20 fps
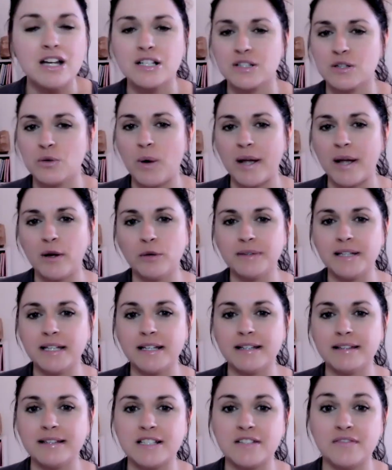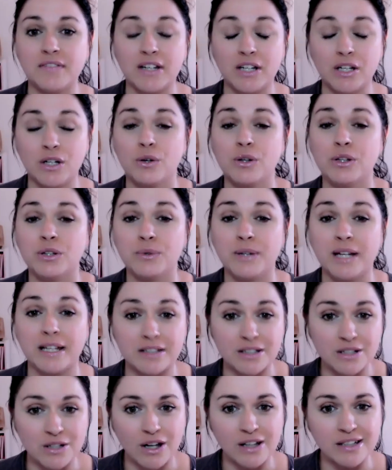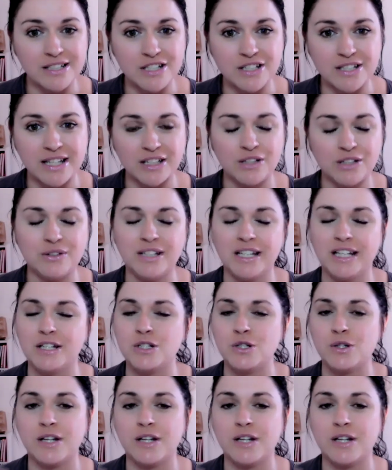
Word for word: So I hope that in this video, you get the knowledge that you need,